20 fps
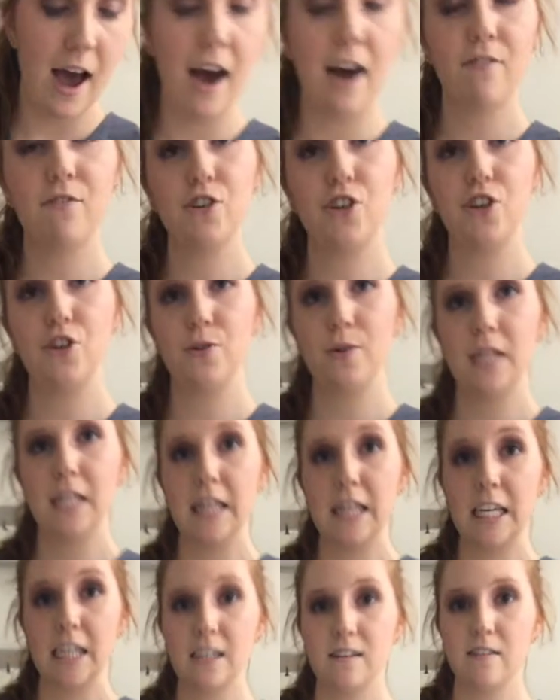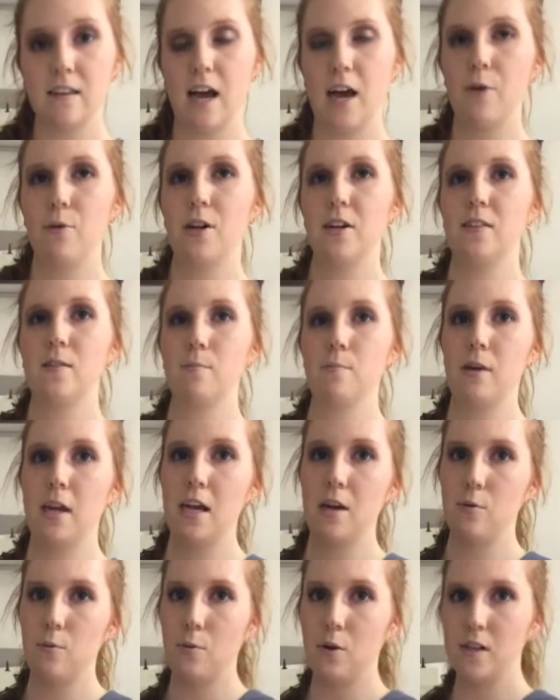After doing this, I would
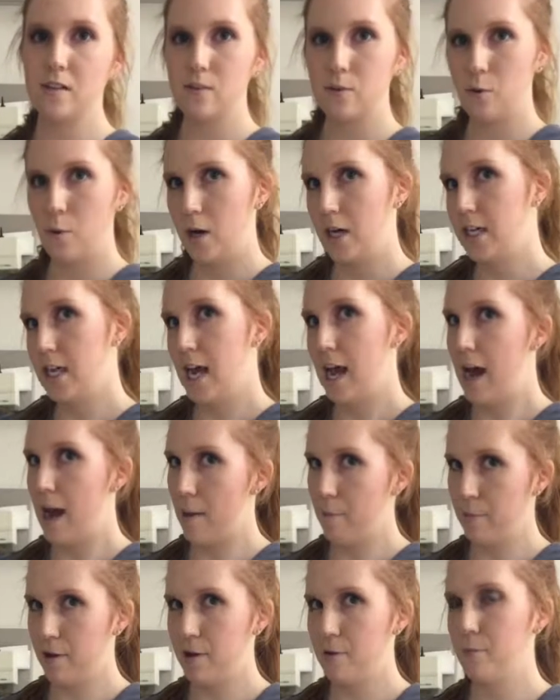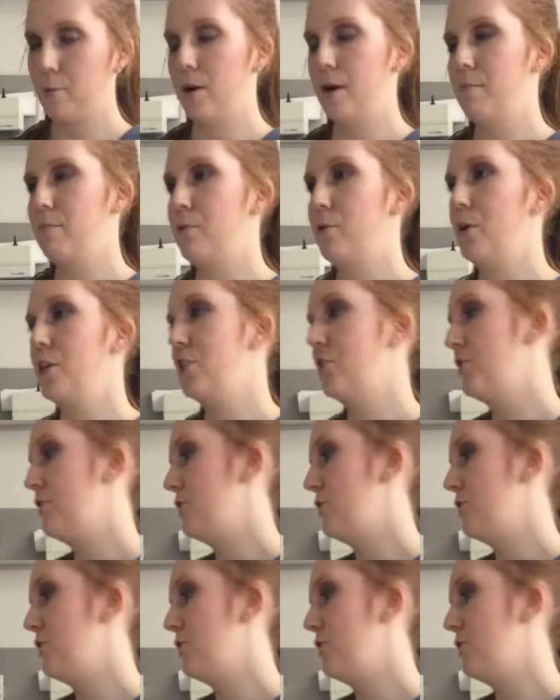explain what's going to happen, what I'm going